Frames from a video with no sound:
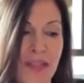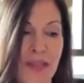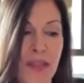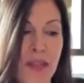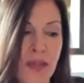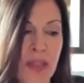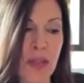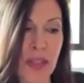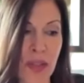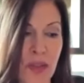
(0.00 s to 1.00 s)
For those of you
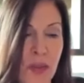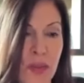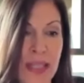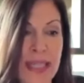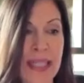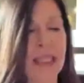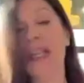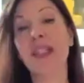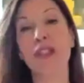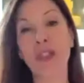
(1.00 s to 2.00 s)
that don't know what I,
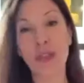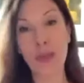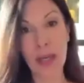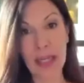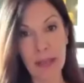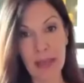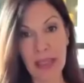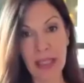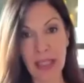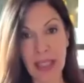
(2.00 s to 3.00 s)
I do, I am a
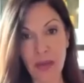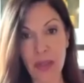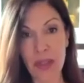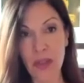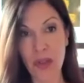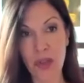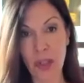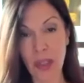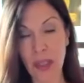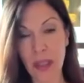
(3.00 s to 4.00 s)
light language,
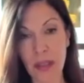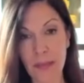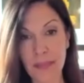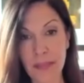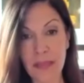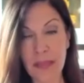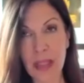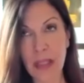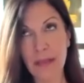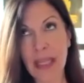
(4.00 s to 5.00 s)
um,
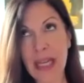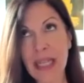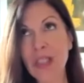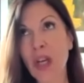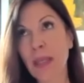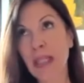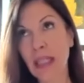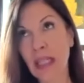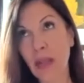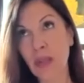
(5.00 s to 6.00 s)
my guides call me a
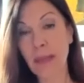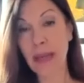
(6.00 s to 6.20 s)
light language